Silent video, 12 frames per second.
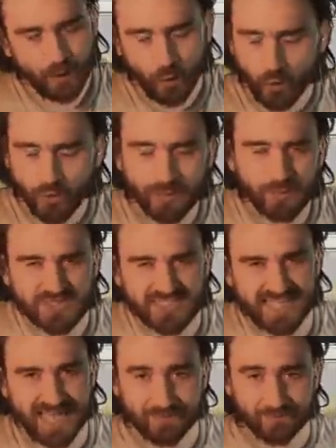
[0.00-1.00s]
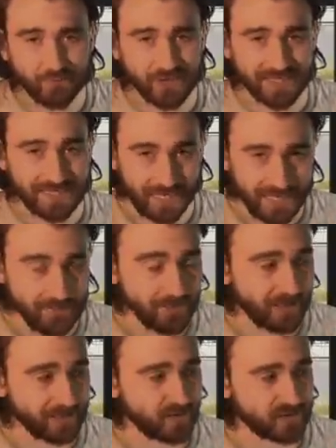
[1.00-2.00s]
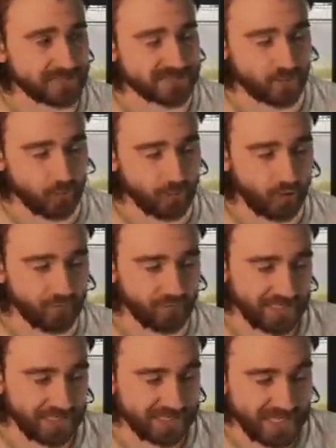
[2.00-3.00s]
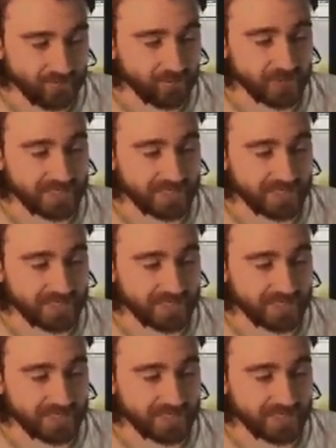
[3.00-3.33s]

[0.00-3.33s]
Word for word: almost every game. I got this combo off, and like every